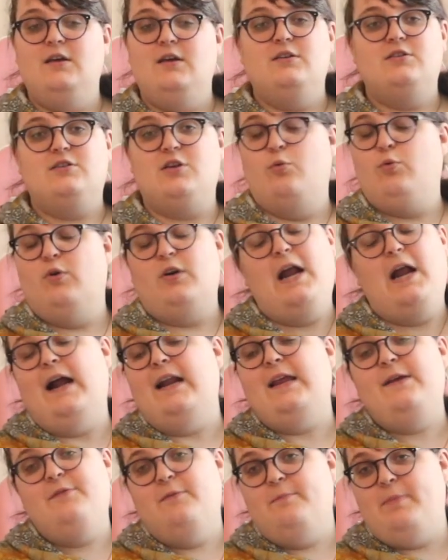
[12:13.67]
so we're
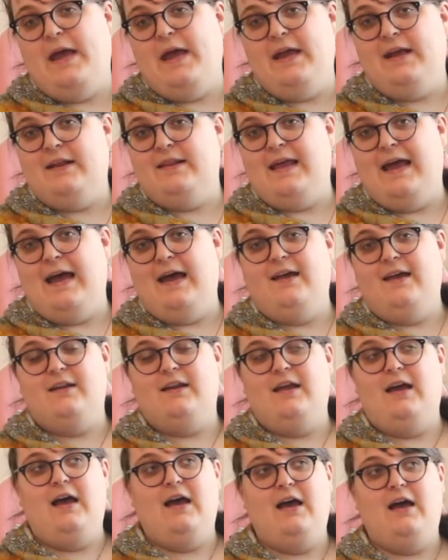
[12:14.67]
not even paying that,
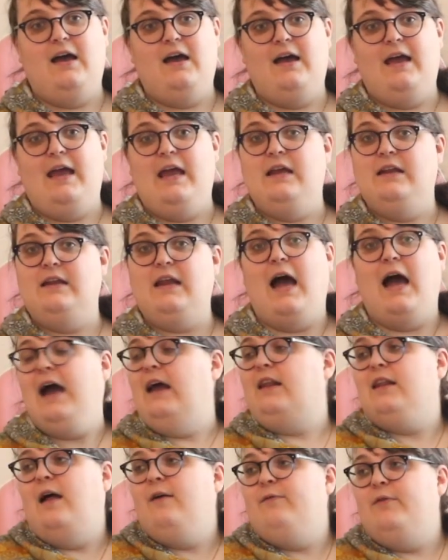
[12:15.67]
and I
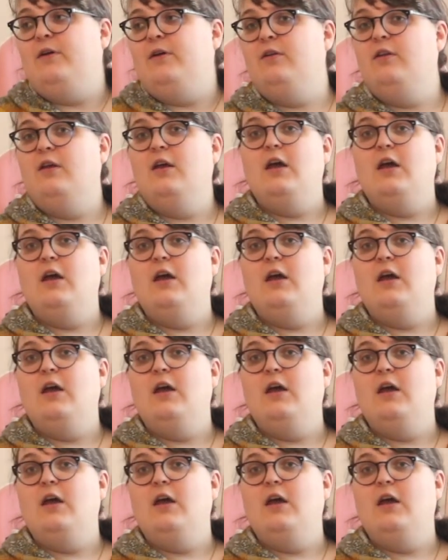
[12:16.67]
love it.